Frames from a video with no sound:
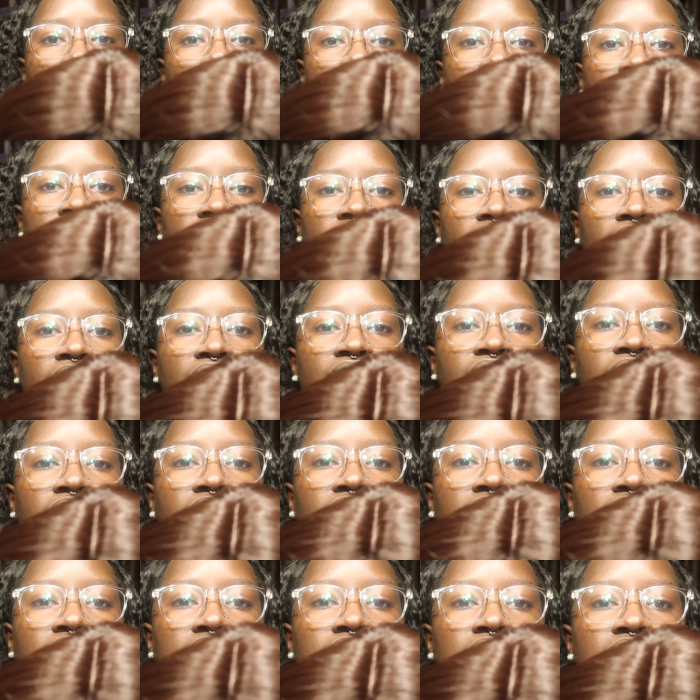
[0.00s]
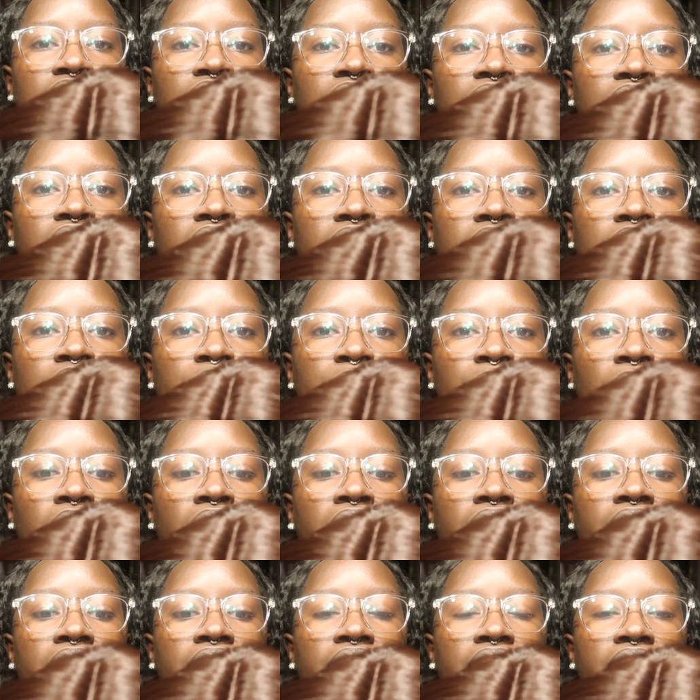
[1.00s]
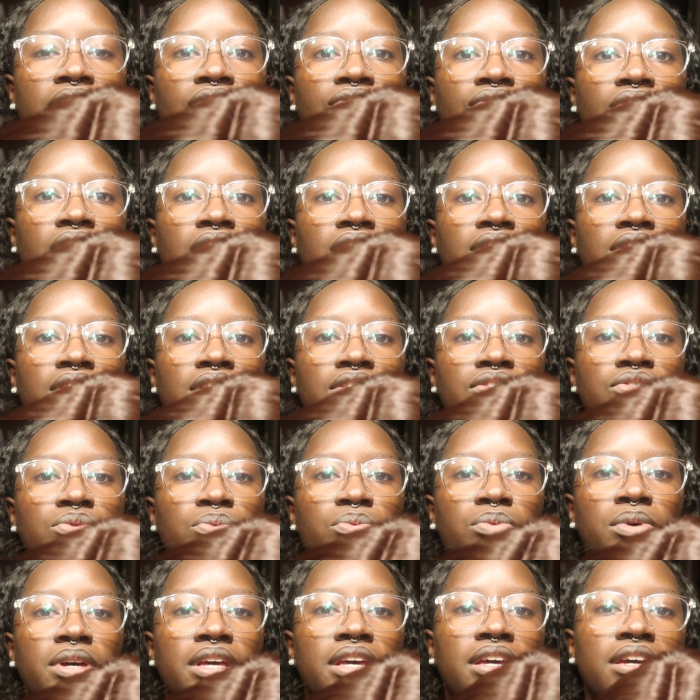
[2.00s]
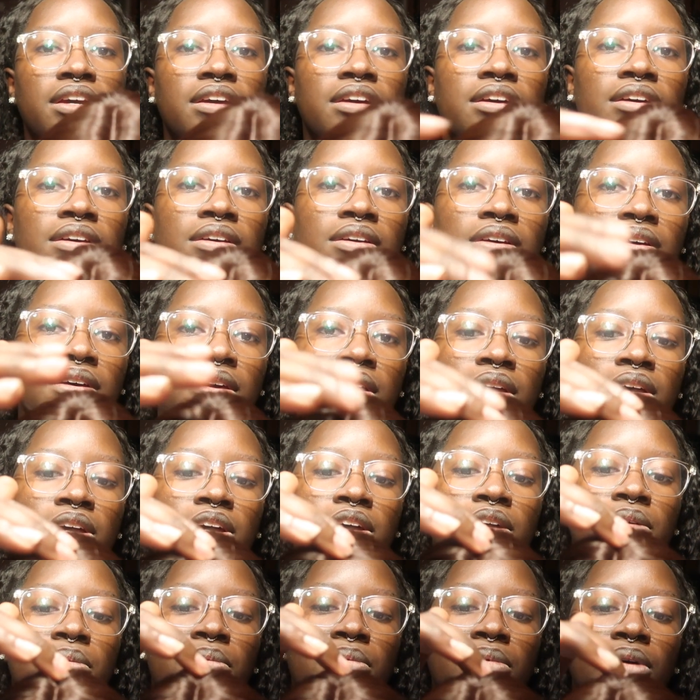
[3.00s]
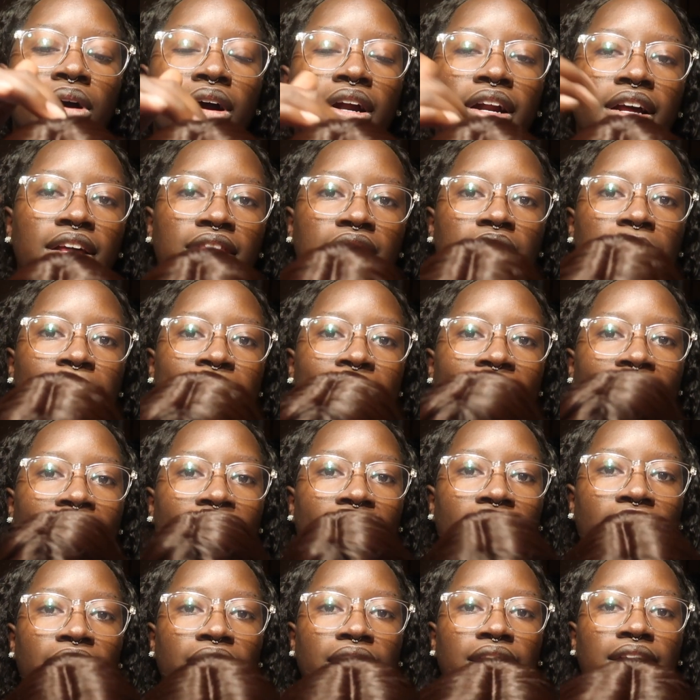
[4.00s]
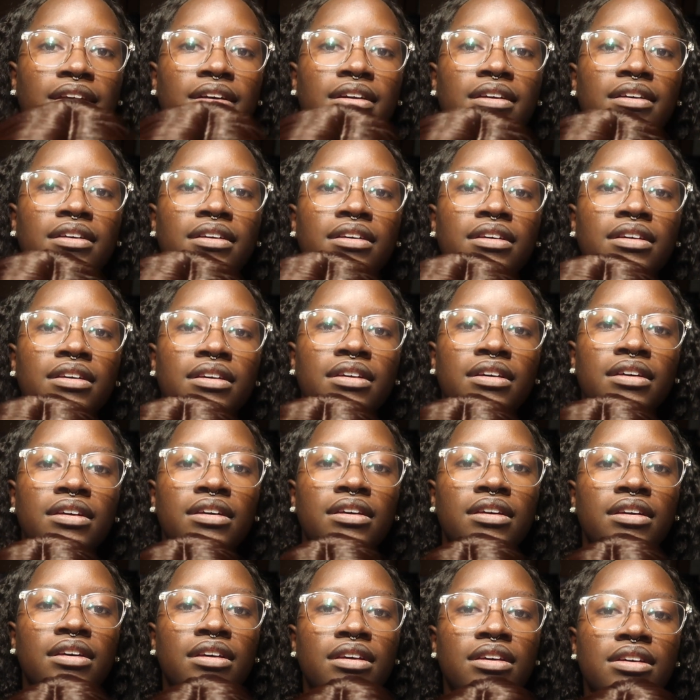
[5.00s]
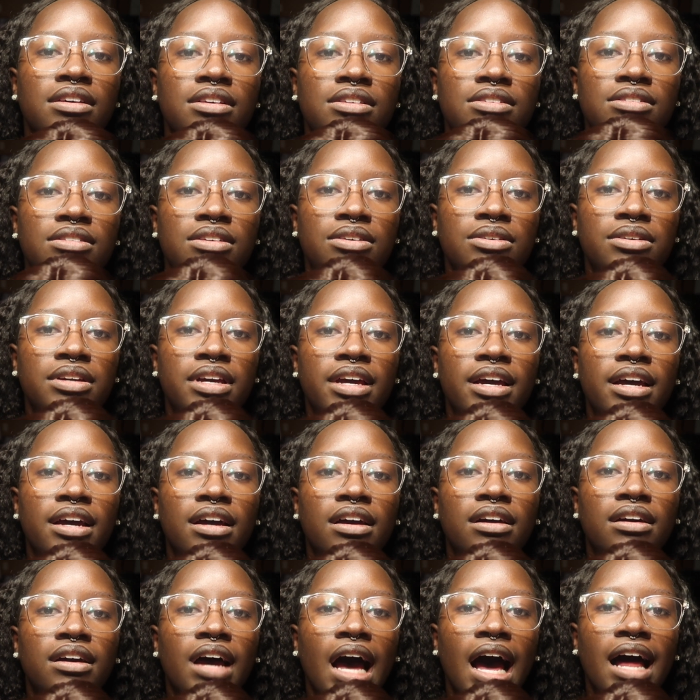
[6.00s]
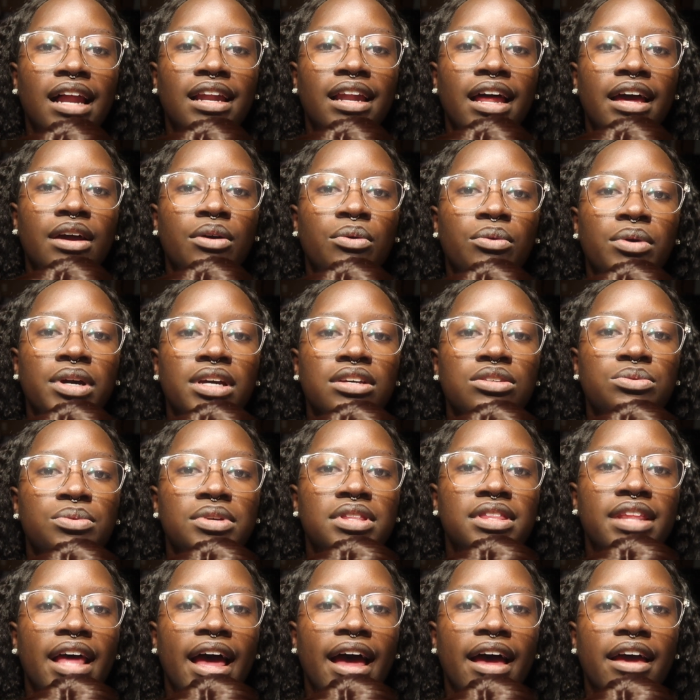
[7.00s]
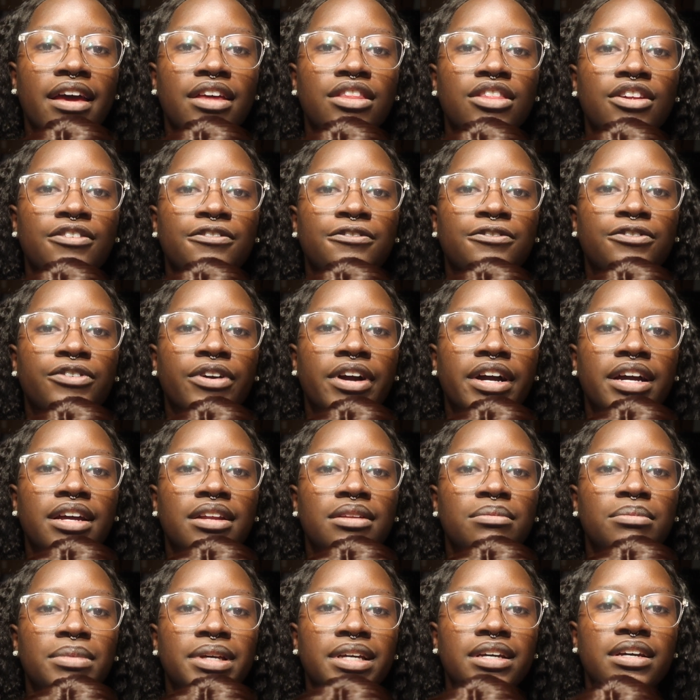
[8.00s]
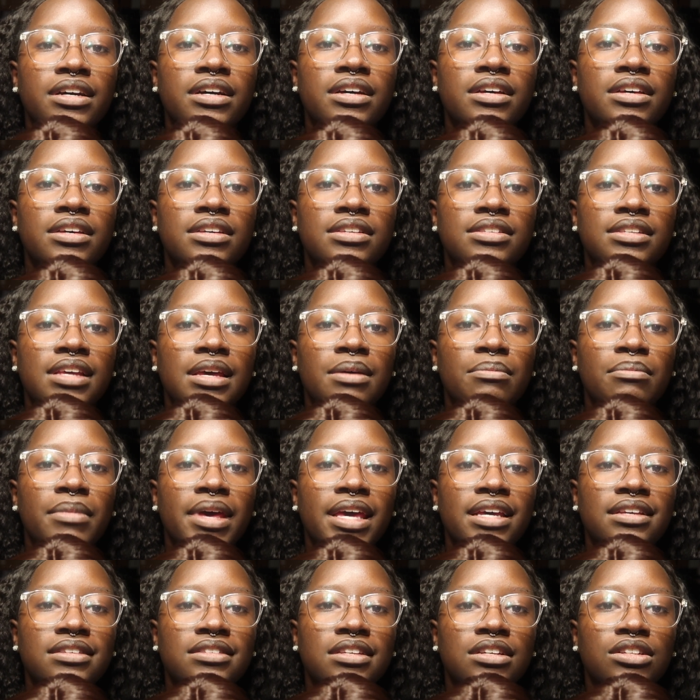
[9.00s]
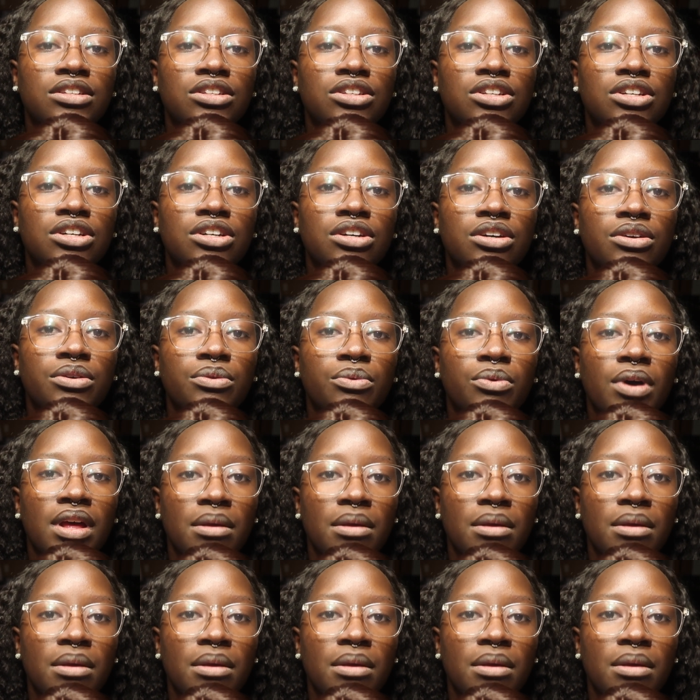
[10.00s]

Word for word: So they have like this little lace part and then this wig part at the back. So yeah, I like wigs with that in the front because it makes it look